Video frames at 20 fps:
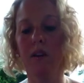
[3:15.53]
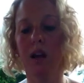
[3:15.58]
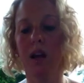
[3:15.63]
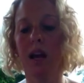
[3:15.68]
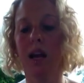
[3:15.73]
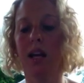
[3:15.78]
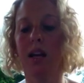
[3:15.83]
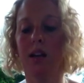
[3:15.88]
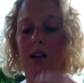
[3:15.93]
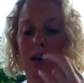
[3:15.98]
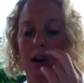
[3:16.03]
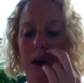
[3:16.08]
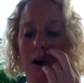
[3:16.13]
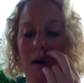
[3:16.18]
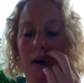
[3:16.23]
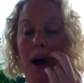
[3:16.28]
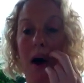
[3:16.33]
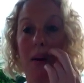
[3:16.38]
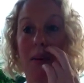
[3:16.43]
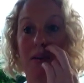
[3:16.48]

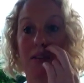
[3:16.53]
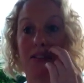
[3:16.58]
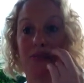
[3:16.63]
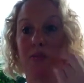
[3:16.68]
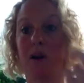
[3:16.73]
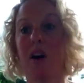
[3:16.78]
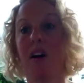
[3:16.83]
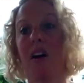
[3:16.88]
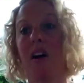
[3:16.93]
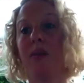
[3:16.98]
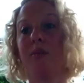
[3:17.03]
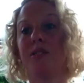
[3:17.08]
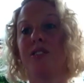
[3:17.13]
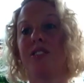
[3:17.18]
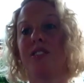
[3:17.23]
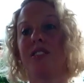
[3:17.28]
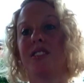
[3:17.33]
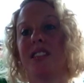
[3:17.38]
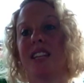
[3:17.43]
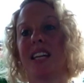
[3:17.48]
I was small, I
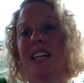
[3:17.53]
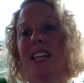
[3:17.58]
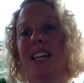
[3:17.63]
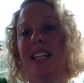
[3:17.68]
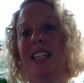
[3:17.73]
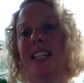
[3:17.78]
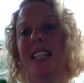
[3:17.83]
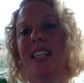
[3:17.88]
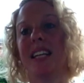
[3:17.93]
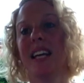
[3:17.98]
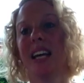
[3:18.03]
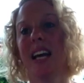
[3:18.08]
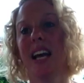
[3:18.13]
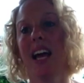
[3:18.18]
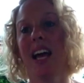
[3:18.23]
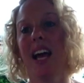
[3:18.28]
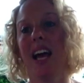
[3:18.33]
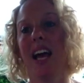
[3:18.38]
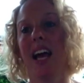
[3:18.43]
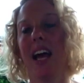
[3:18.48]
was just a kid,
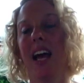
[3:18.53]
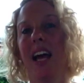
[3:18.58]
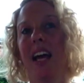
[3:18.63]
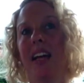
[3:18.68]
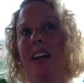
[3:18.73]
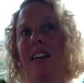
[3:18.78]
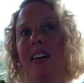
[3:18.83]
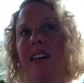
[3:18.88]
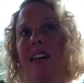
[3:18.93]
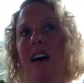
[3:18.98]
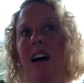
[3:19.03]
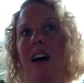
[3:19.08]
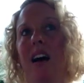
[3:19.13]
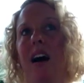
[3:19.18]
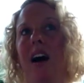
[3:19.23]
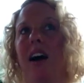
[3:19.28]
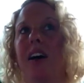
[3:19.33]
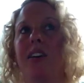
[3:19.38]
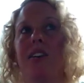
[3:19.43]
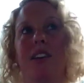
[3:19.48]
and
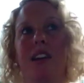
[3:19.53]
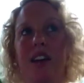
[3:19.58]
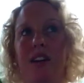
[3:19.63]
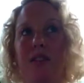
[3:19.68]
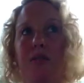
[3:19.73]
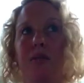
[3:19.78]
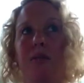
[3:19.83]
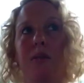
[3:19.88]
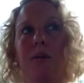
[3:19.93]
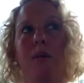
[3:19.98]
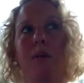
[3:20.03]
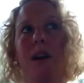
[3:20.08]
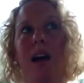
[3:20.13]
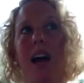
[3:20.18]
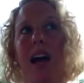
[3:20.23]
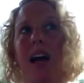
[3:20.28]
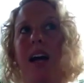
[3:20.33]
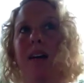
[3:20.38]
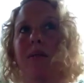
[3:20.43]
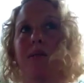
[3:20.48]
I could get through
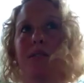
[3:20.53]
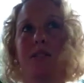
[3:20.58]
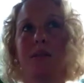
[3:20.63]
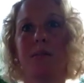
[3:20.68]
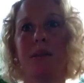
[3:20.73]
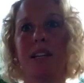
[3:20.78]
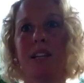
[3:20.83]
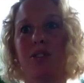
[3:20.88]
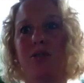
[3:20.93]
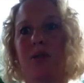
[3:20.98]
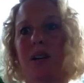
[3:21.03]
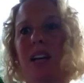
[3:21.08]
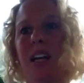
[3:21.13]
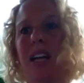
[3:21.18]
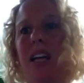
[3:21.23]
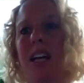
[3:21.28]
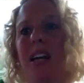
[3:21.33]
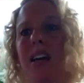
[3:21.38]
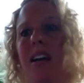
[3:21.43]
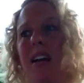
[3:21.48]
okay. It was a bit
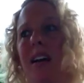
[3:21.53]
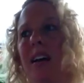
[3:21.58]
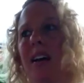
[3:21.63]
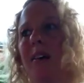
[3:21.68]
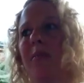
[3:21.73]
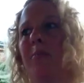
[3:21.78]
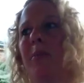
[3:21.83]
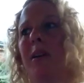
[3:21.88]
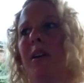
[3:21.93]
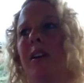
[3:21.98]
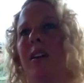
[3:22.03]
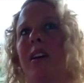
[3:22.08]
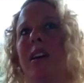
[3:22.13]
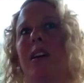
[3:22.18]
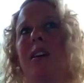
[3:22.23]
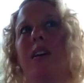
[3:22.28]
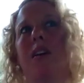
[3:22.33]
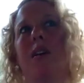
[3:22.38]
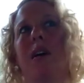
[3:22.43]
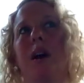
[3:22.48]
tricky, but
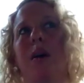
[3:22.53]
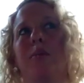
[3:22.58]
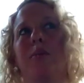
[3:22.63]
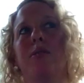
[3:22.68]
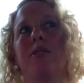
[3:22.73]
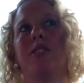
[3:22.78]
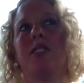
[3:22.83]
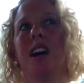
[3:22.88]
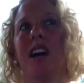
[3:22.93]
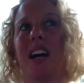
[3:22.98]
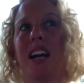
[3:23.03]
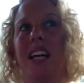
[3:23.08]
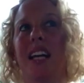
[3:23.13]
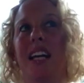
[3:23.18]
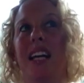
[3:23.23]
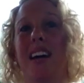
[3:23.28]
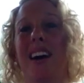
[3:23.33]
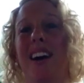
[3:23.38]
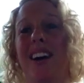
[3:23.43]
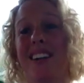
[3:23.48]
I was
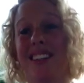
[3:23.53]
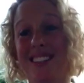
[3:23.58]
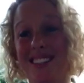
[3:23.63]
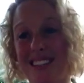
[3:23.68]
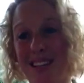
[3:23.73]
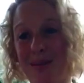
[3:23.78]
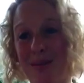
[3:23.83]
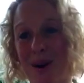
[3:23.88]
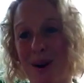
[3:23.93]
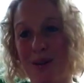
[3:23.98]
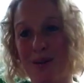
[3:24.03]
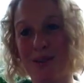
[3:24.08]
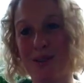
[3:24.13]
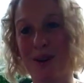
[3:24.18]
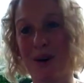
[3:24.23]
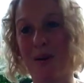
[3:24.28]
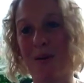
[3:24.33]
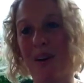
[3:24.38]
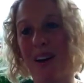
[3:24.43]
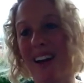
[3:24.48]
tiny, I could see where I was
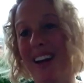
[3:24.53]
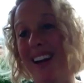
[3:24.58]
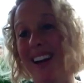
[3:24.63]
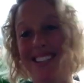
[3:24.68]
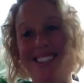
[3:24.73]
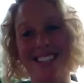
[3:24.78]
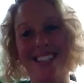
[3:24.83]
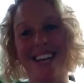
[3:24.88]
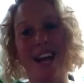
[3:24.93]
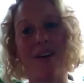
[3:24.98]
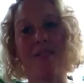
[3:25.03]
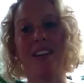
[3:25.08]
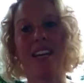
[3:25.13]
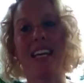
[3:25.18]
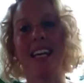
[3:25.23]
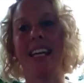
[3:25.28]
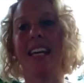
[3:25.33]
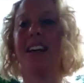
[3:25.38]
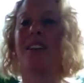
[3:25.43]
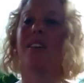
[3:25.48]
going, and I didn't have
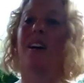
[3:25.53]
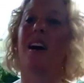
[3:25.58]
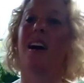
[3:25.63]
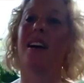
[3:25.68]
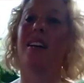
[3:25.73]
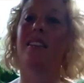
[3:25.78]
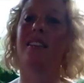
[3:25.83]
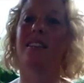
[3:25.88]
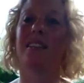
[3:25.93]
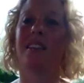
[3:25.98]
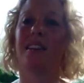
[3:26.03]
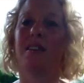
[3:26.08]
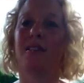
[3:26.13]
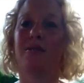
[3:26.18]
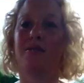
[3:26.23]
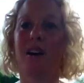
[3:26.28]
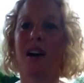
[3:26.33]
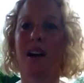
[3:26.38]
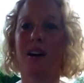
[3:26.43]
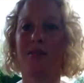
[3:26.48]
any gear on. The
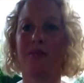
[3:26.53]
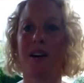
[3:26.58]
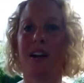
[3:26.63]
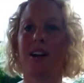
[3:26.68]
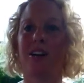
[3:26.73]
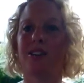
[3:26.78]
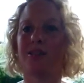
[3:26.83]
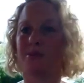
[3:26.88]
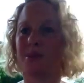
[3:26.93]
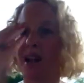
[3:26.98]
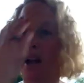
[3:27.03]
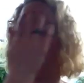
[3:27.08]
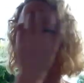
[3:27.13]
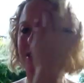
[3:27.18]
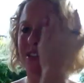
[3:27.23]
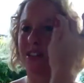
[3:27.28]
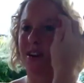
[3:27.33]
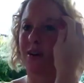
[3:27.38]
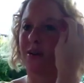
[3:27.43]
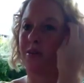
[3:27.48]
firefighters would
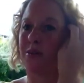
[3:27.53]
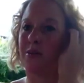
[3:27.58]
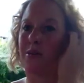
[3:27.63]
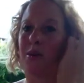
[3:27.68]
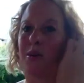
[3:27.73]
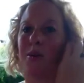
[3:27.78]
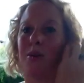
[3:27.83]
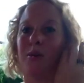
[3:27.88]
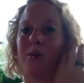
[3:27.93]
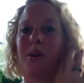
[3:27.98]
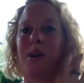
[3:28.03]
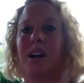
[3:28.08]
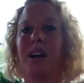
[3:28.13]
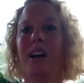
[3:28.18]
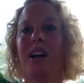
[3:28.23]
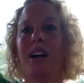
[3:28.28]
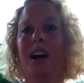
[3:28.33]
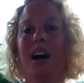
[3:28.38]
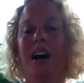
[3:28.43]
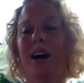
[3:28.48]
have to go through
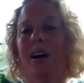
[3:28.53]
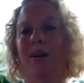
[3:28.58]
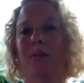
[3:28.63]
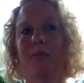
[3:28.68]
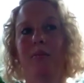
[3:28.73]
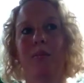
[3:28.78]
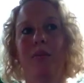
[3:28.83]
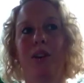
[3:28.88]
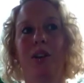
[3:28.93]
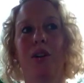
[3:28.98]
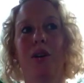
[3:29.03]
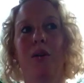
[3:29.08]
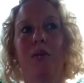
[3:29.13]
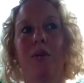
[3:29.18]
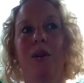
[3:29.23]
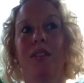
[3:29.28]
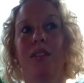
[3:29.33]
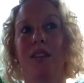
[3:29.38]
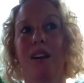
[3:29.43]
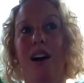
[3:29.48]

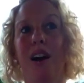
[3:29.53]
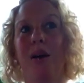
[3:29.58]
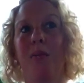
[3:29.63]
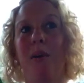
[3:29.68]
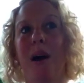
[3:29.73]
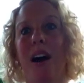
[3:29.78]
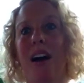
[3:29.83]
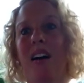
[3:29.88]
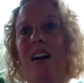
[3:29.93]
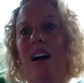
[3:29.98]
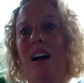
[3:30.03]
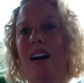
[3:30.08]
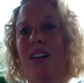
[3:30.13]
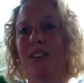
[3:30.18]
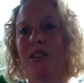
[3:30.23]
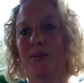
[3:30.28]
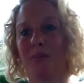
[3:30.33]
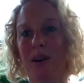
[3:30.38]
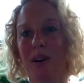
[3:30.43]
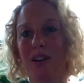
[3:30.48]
with their air pack on,
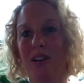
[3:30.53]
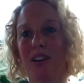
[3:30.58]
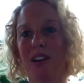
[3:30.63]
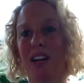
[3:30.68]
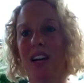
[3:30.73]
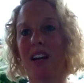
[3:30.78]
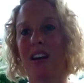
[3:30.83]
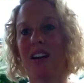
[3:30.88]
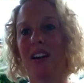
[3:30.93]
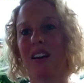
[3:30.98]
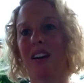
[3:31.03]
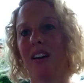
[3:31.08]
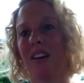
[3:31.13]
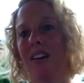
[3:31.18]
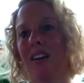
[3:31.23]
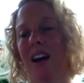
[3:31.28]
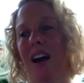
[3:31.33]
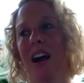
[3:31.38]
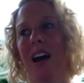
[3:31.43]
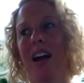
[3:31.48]
their bunker
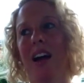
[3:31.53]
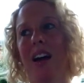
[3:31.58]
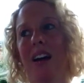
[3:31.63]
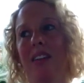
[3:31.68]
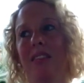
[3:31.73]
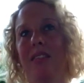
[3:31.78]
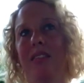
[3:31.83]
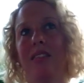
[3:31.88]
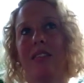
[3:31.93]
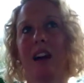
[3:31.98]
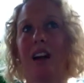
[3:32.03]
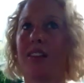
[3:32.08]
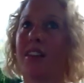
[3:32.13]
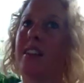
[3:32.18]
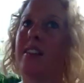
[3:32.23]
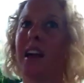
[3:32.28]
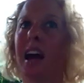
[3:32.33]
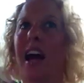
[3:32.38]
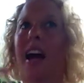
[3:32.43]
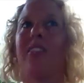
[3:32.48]
gear, and I
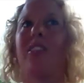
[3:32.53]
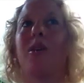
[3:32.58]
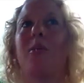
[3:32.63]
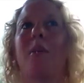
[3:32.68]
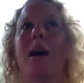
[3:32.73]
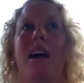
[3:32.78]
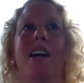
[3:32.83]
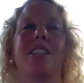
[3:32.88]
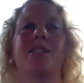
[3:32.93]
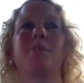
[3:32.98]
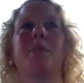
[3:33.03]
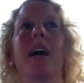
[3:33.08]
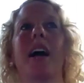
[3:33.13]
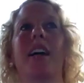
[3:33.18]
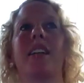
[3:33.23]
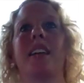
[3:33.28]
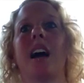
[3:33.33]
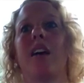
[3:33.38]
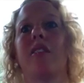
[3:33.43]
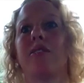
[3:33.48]
think they had their masks
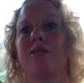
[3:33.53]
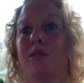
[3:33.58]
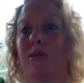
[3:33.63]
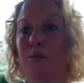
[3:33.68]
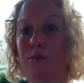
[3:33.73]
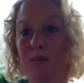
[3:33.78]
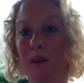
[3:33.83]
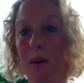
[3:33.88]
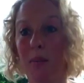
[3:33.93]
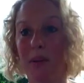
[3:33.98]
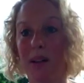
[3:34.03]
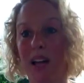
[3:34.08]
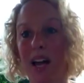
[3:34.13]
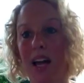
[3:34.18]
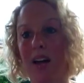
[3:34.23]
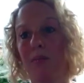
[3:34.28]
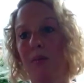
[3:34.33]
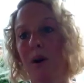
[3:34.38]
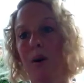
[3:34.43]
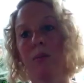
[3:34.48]
blacked out so it would
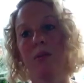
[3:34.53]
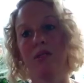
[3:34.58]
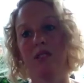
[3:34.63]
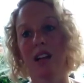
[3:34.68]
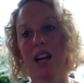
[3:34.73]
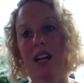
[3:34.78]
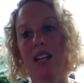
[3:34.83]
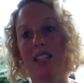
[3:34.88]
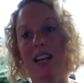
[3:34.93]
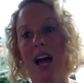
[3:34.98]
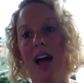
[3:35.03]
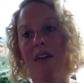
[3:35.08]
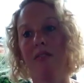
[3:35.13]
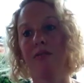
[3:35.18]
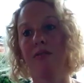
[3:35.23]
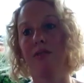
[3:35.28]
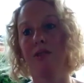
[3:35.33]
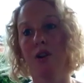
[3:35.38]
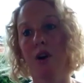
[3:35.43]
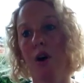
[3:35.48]
replicate what it was like to
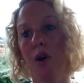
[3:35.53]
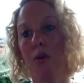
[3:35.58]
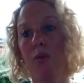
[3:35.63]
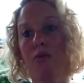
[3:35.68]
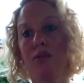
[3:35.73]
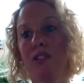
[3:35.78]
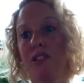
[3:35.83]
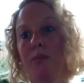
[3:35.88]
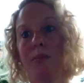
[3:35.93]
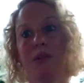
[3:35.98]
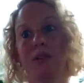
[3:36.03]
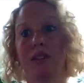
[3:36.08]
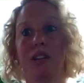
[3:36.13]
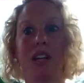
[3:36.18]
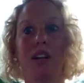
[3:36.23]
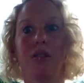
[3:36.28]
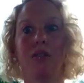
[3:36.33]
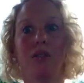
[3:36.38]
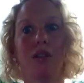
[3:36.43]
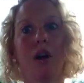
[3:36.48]
have no
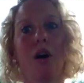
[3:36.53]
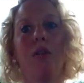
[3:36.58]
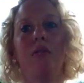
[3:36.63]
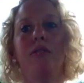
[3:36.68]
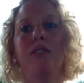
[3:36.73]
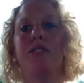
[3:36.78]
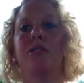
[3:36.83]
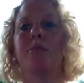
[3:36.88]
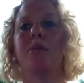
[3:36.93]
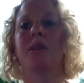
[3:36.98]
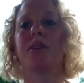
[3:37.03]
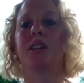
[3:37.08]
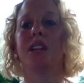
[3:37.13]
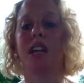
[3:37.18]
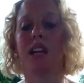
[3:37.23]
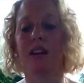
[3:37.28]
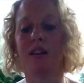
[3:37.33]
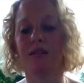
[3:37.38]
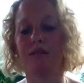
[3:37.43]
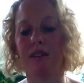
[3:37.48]
visibility or low
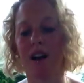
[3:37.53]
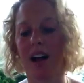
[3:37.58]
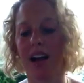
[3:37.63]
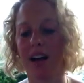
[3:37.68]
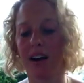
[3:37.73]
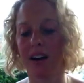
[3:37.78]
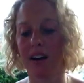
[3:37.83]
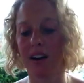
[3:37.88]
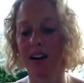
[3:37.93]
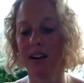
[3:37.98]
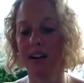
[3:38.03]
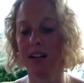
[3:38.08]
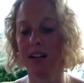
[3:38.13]
visibility in a fire.